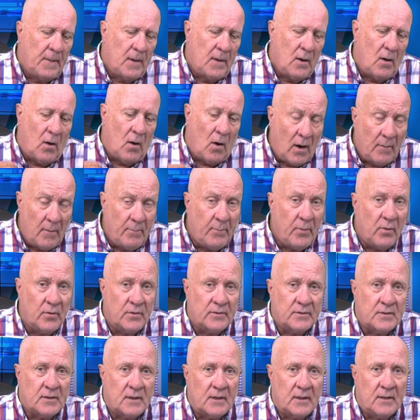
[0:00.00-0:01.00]
I
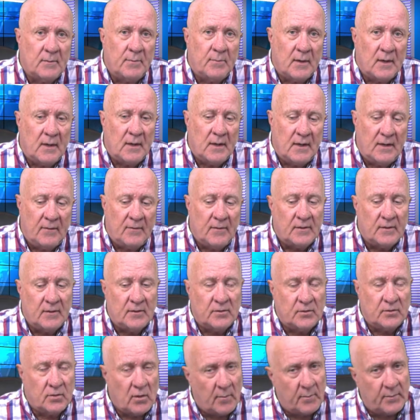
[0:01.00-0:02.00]
personally believe, and the
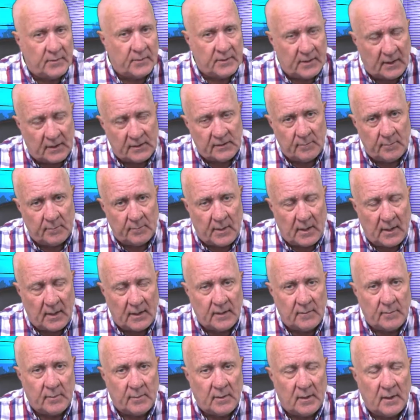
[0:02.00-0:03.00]
Child Protection
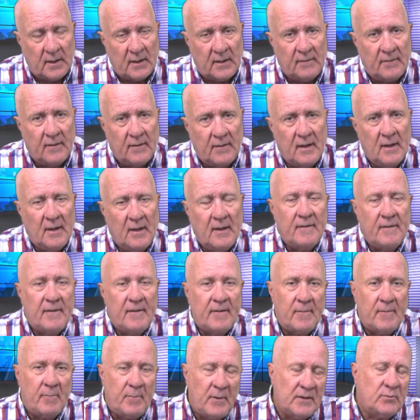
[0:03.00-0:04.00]
Party believe, that
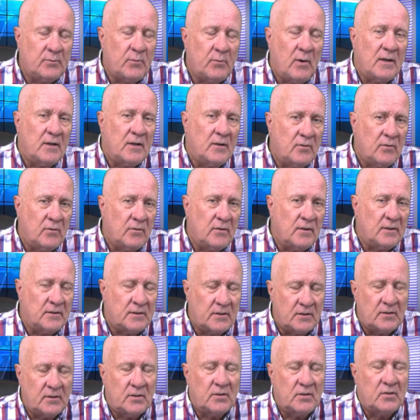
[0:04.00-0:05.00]
the best way to do this
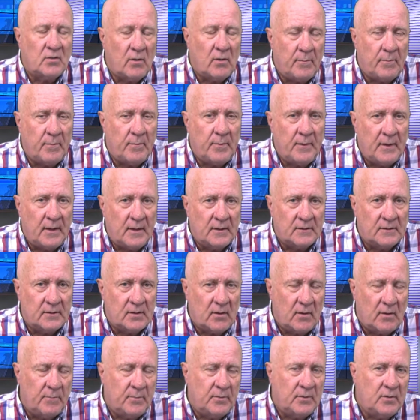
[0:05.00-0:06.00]
is to stop being
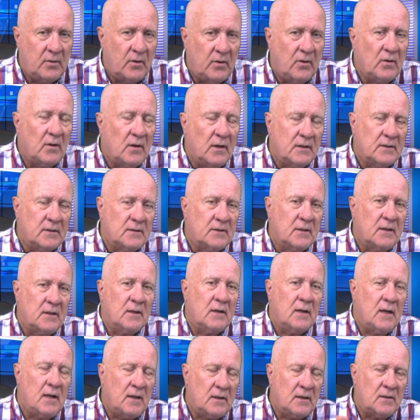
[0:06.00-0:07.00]
so
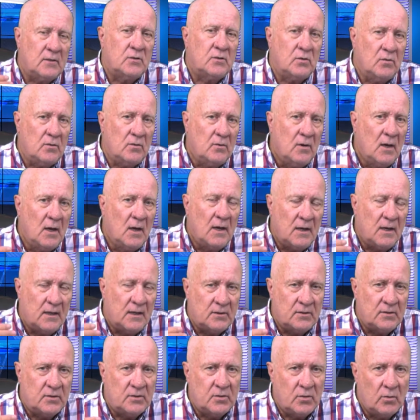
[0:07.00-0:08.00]
paternalistic and to
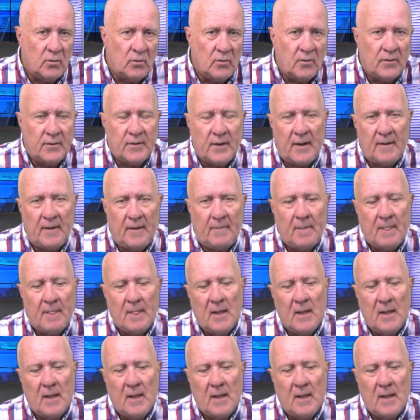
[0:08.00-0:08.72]
ensure that,